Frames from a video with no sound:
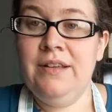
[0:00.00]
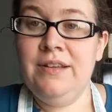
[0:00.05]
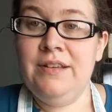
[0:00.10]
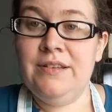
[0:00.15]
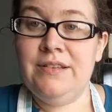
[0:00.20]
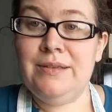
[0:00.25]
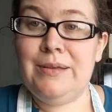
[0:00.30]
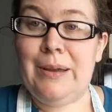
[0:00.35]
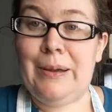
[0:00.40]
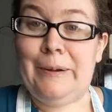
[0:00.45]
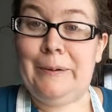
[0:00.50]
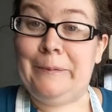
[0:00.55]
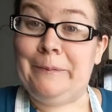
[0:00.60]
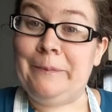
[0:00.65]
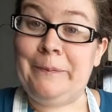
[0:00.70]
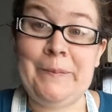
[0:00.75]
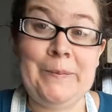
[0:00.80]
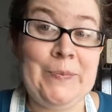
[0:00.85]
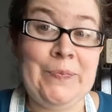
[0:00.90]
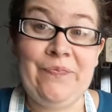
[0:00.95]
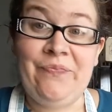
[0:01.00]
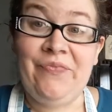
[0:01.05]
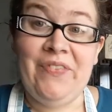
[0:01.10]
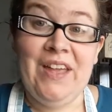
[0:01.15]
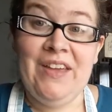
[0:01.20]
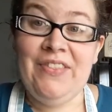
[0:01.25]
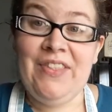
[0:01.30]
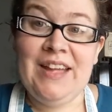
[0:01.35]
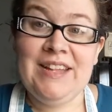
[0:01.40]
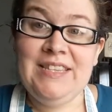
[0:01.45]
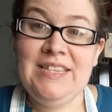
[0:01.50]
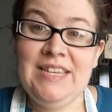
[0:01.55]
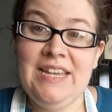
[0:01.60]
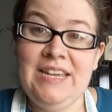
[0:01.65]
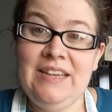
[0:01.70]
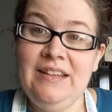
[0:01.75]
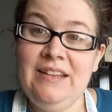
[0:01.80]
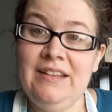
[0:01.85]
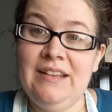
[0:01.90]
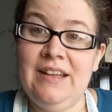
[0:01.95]
So that's
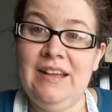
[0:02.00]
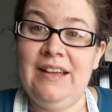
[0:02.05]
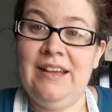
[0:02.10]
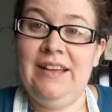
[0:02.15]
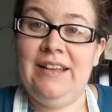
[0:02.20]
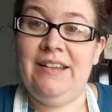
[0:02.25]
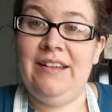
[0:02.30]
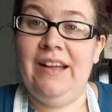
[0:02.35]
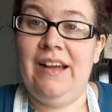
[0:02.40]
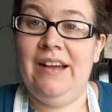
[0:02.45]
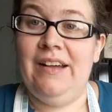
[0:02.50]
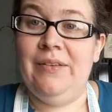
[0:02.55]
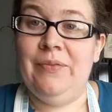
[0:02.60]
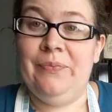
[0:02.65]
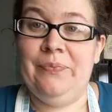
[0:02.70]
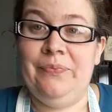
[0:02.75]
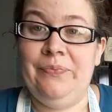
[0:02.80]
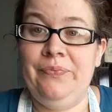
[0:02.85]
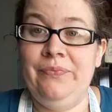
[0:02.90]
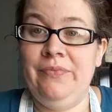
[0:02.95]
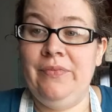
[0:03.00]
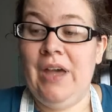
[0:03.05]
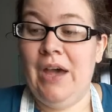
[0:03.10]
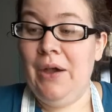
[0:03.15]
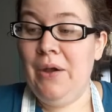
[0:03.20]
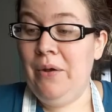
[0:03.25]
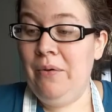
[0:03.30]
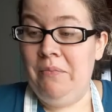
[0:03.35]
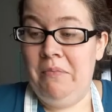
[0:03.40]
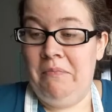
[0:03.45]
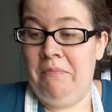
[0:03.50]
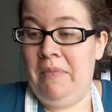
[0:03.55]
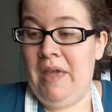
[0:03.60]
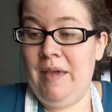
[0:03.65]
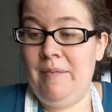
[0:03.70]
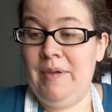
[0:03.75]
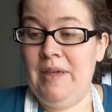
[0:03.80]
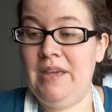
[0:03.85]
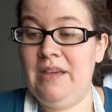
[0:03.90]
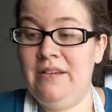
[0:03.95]
it, and
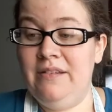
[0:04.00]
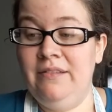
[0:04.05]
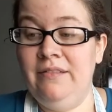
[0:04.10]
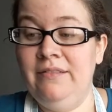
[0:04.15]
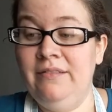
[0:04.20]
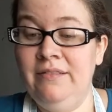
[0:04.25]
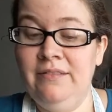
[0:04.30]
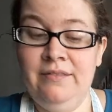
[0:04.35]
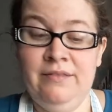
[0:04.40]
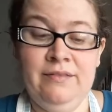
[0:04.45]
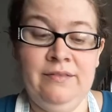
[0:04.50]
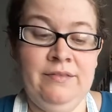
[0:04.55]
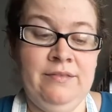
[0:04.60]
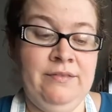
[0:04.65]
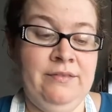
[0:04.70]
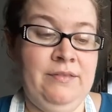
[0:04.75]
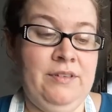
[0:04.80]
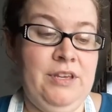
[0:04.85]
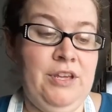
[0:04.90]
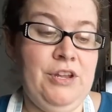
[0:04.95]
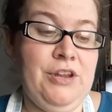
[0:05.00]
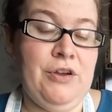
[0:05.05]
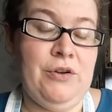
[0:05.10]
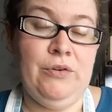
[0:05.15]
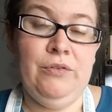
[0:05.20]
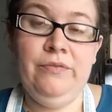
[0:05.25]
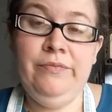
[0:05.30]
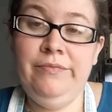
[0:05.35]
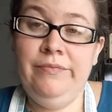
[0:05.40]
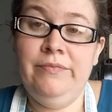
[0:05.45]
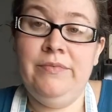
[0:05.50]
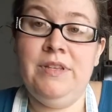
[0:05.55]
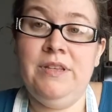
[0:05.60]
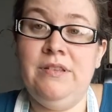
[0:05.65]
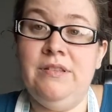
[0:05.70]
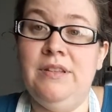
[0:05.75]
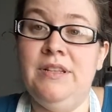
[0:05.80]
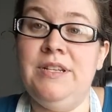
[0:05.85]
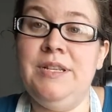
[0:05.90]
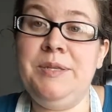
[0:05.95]
maybe, you know, this
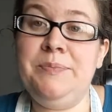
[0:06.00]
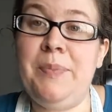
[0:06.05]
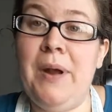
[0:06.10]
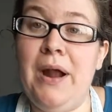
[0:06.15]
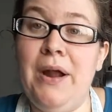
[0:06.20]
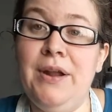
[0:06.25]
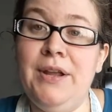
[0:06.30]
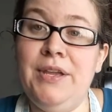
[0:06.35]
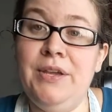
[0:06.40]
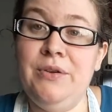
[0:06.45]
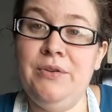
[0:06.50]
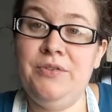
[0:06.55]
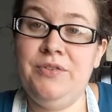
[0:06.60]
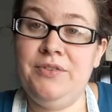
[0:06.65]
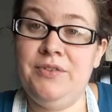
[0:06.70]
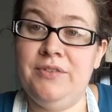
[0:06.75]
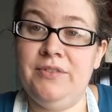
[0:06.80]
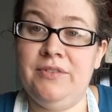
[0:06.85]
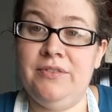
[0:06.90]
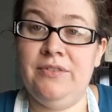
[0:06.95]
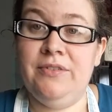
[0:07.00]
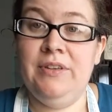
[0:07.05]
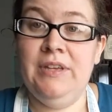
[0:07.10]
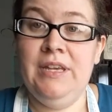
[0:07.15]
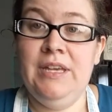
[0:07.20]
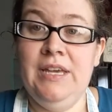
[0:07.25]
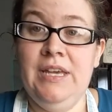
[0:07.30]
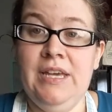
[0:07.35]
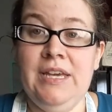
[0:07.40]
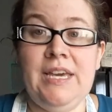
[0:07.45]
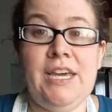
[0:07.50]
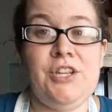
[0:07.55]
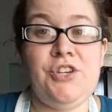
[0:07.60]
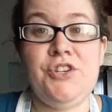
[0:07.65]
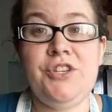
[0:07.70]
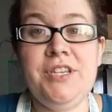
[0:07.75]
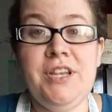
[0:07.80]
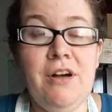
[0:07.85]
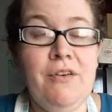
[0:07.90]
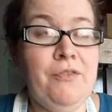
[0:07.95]
will inspire you to get
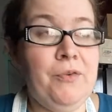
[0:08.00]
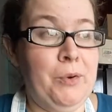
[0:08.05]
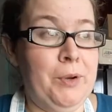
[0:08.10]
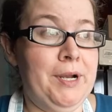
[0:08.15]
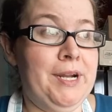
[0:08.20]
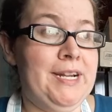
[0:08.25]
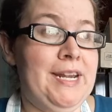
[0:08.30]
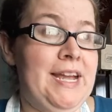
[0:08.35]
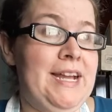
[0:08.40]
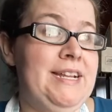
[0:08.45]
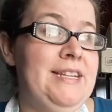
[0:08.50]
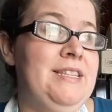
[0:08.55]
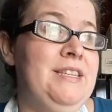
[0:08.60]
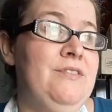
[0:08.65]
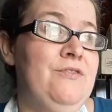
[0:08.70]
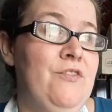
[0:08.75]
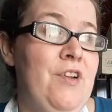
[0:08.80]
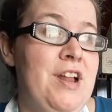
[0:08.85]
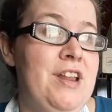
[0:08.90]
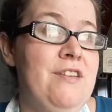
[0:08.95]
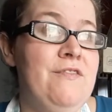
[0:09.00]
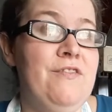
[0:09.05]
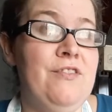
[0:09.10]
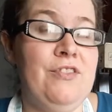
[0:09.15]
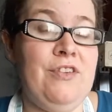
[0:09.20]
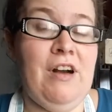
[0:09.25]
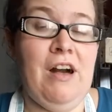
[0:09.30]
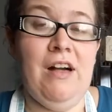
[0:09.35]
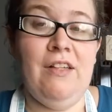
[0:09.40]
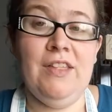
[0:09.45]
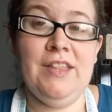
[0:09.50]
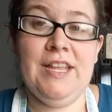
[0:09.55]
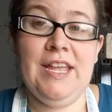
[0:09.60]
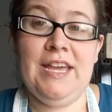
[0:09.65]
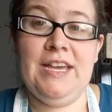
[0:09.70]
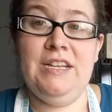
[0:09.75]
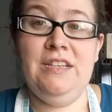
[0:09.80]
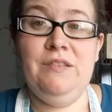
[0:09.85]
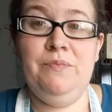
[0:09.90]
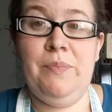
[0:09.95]
yourself organized and ready for the
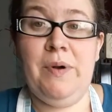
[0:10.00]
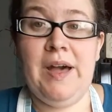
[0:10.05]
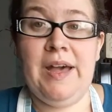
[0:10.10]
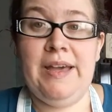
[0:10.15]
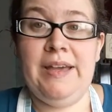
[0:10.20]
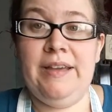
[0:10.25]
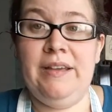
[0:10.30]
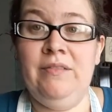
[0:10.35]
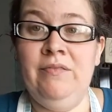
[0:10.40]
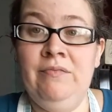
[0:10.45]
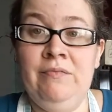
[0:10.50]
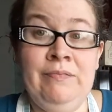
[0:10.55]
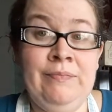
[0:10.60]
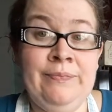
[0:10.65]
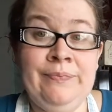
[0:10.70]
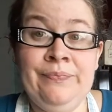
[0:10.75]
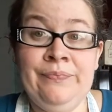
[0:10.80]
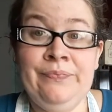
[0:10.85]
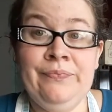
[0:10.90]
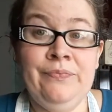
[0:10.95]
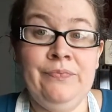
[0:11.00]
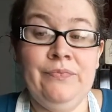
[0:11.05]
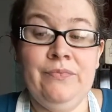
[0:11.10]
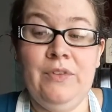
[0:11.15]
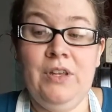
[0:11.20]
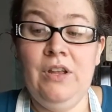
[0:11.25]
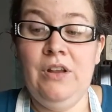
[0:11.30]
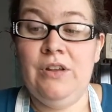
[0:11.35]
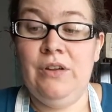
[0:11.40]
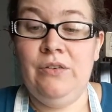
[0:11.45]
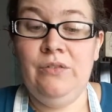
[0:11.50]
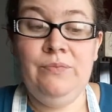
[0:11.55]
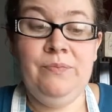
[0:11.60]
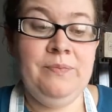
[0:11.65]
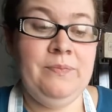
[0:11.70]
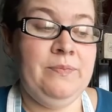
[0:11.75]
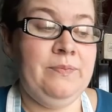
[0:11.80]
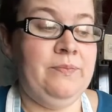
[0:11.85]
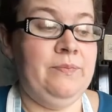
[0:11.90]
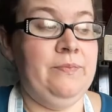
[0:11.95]
holidays by, you know,
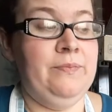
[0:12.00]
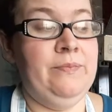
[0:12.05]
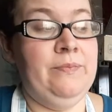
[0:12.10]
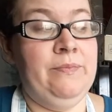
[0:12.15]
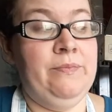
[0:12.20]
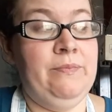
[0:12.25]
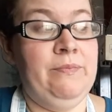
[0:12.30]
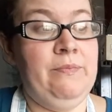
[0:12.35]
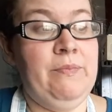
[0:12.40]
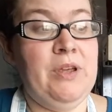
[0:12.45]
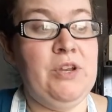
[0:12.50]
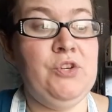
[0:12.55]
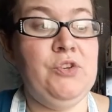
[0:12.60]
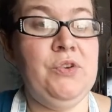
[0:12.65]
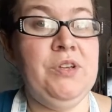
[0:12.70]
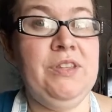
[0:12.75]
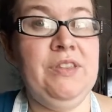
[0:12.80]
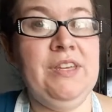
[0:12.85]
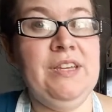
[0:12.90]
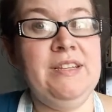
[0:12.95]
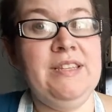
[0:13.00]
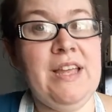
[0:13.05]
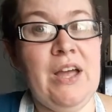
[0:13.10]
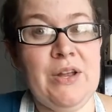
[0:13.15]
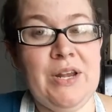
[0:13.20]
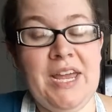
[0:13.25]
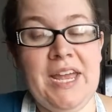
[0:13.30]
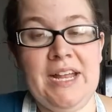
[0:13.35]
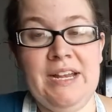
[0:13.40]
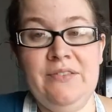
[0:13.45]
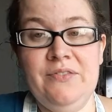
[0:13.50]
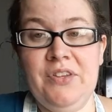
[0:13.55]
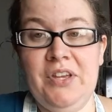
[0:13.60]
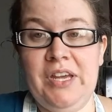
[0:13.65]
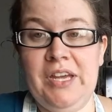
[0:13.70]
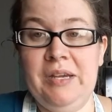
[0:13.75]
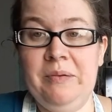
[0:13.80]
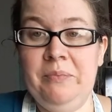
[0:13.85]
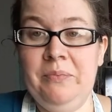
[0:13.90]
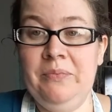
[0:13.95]
measuring things out ahead of
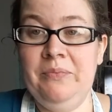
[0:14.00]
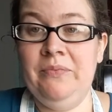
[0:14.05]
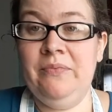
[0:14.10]
time.